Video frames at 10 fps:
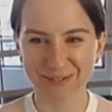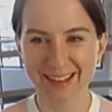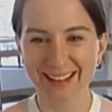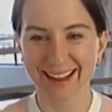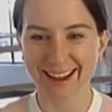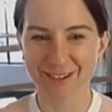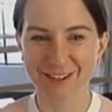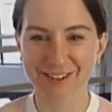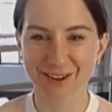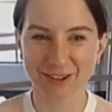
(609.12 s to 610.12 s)
I wish
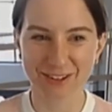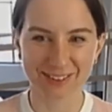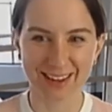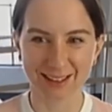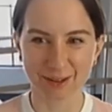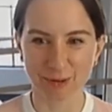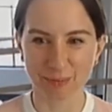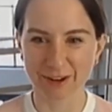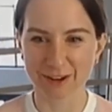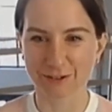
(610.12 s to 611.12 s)
I was scalable, but
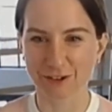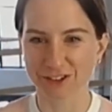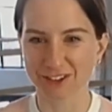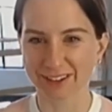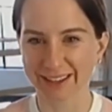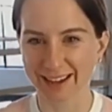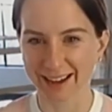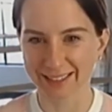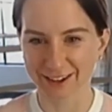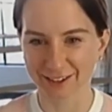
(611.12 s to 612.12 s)
unfortunately,
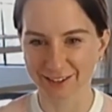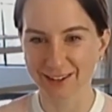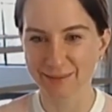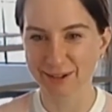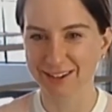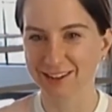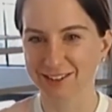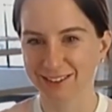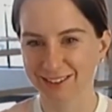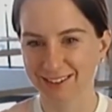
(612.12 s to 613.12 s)
there's
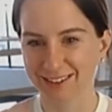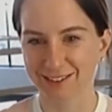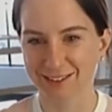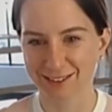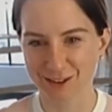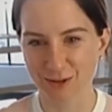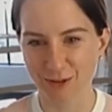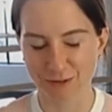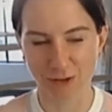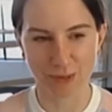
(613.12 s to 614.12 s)
limitations to this human
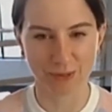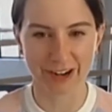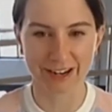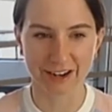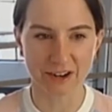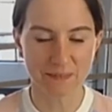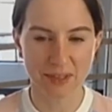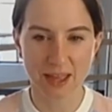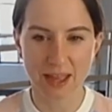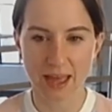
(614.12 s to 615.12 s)
form right here.
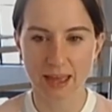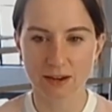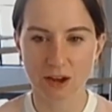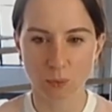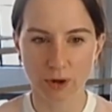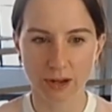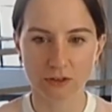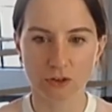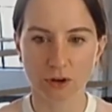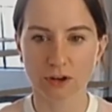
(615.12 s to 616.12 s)
And what I
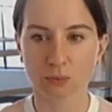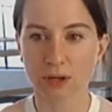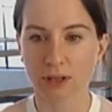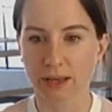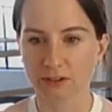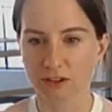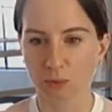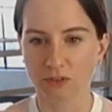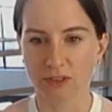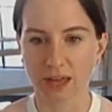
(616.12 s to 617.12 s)
started realizing was
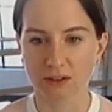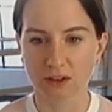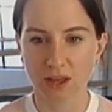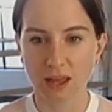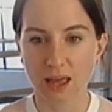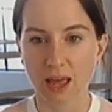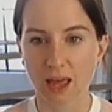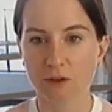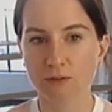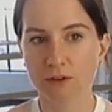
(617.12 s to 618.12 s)
that
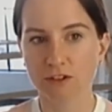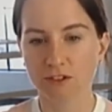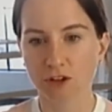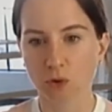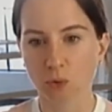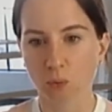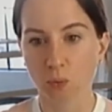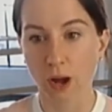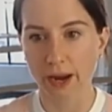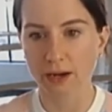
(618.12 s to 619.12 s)
every single
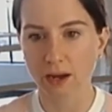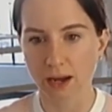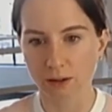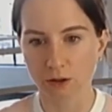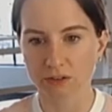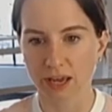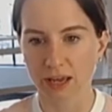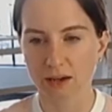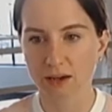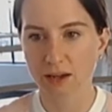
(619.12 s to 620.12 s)
wine I looked at
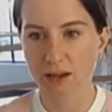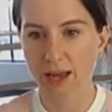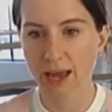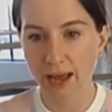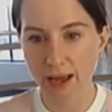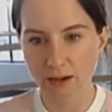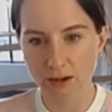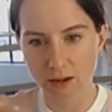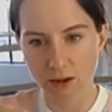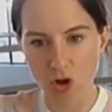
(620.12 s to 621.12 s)
had
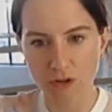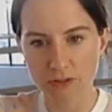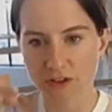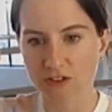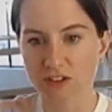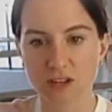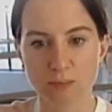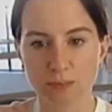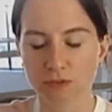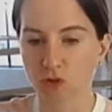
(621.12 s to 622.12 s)
this deep
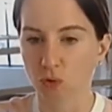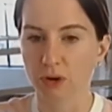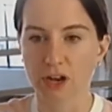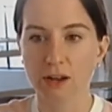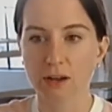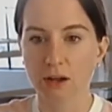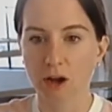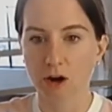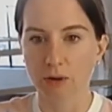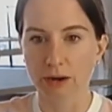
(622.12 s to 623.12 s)
story
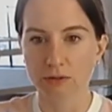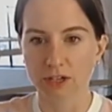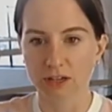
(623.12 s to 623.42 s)
around it.